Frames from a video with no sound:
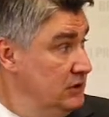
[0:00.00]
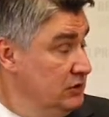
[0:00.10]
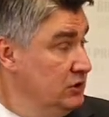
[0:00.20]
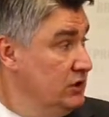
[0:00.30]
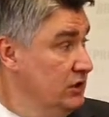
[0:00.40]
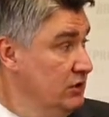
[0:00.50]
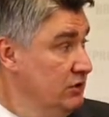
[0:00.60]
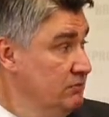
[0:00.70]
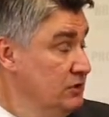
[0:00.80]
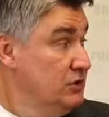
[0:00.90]
weather the
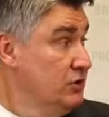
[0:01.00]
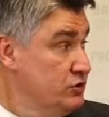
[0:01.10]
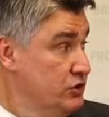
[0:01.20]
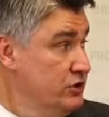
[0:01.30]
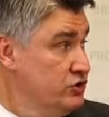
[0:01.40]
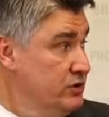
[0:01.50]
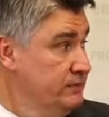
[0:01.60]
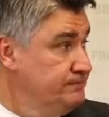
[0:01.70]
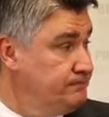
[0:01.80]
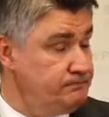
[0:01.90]
storm and
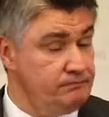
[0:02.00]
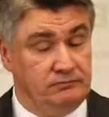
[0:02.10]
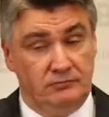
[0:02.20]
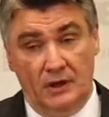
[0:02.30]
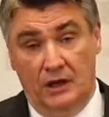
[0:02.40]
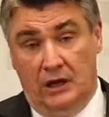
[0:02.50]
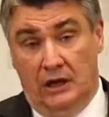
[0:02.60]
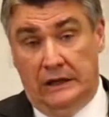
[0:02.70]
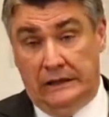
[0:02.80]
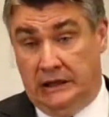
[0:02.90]
bring the ship
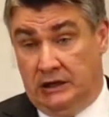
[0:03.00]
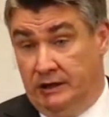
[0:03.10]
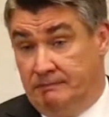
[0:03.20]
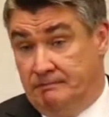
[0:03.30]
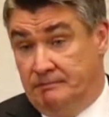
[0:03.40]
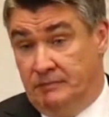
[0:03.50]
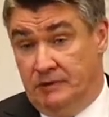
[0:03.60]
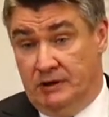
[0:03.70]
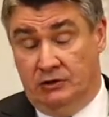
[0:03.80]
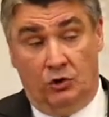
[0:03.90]
back
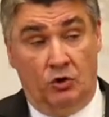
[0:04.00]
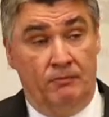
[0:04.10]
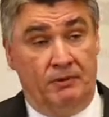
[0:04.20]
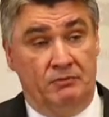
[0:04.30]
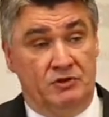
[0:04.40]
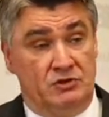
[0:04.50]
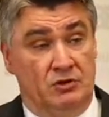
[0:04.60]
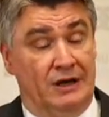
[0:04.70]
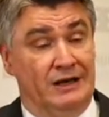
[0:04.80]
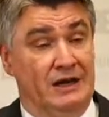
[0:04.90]
to the port with
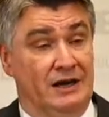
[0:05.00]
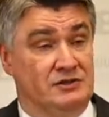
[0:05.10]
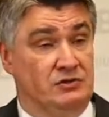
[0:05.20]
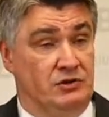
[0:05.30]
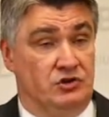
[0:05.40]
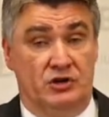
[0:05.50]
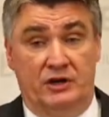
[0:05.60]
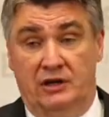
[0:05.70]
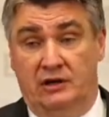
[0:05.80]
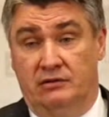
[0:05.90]
no injuries.
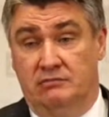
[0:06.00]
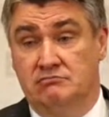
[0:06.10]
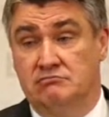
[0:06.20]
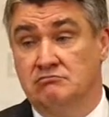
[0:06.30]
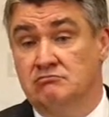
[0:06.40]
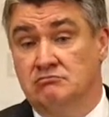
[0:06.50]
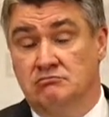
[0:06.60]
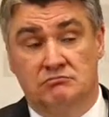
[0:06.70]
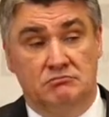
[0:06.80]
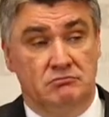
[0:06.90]
So
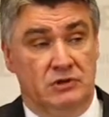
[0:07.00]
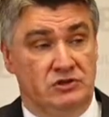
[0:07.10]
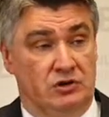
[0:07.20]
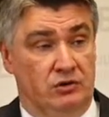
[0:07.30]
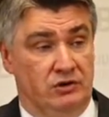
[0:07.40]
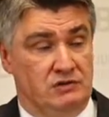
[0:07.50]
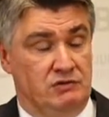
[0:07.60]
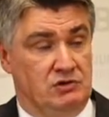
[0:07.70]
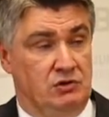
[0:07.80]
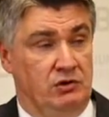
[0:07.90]
a clear
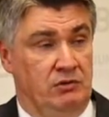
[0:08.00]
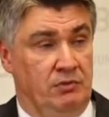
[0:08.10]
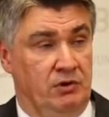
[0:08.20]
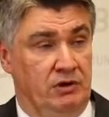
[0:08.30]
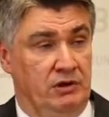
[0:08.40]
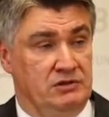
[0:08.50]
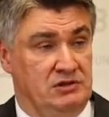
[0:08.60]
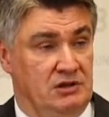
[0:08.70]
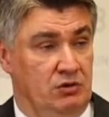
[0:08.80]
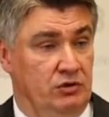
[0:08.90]

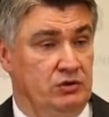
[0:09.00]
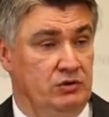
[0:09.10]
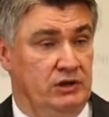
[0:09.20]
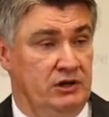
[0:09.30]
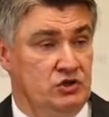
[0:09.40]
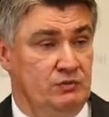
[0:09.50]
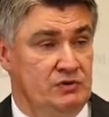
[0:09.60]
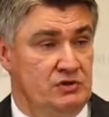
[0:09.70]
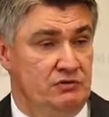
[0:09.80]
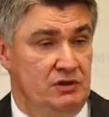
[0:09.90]
compromise
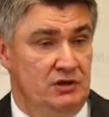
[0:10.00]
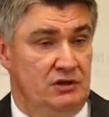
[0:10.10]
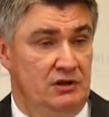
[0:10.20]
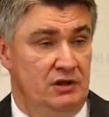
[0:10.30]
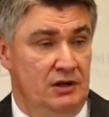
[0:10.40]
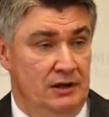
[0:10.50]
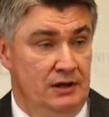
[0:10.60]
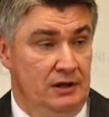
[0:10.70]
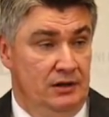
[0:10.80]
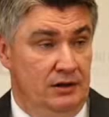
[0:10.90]
solution. We all
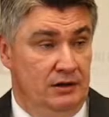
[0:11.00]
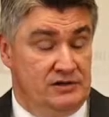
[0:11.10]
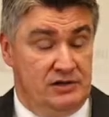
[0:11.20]
back,